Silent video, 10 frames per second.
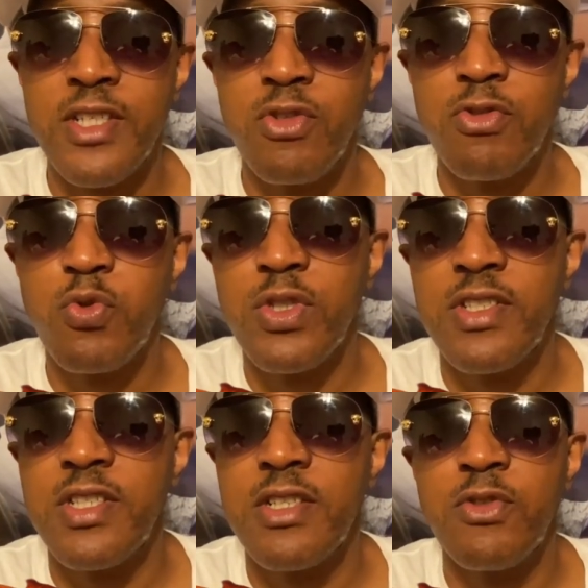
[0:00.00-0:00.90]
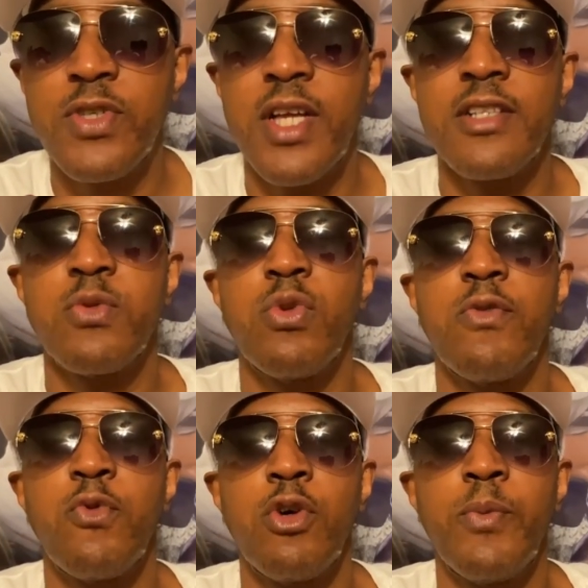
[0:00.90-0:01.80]
June 26,
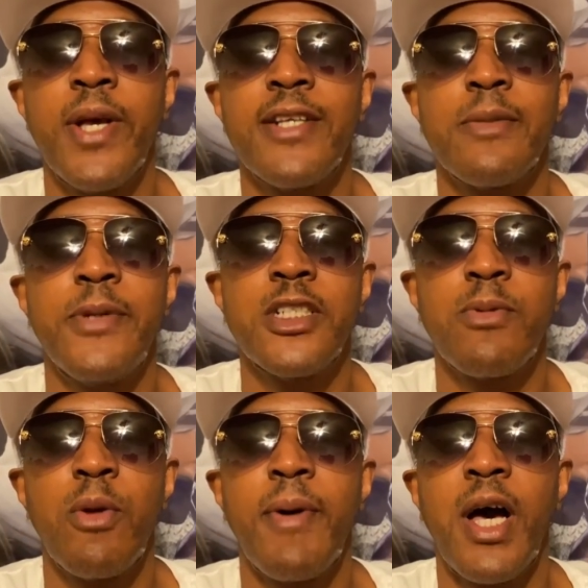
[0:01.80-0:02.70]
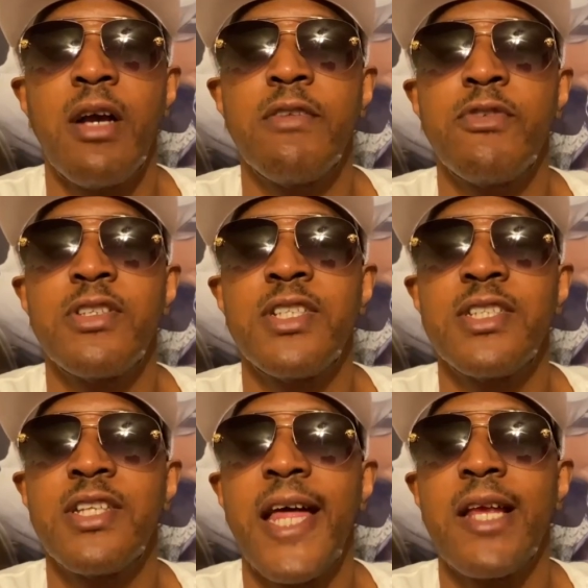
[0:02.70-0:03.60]
2024, we got the Pittsburgh Pirates versus
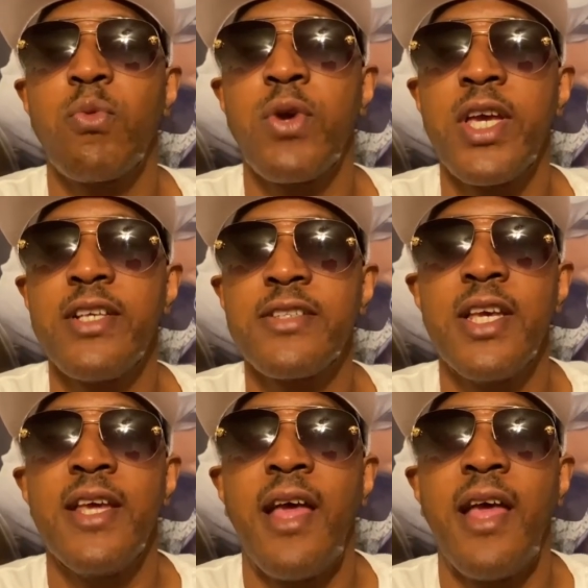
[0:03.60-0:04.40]
Cincinnati Reds.